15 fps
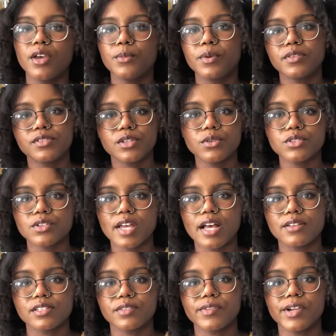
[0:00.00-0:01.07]
With social
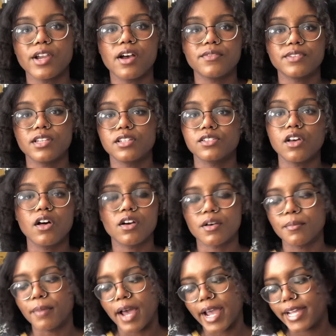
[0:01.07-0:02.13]
housing, very often it's all
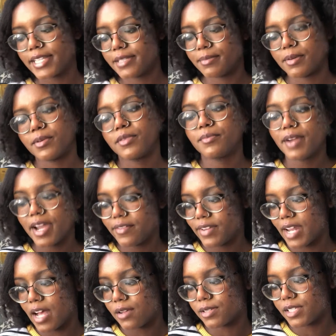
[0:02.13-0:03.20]
combined, but with private
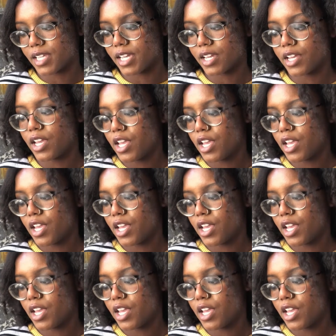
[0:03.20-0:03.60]
housing,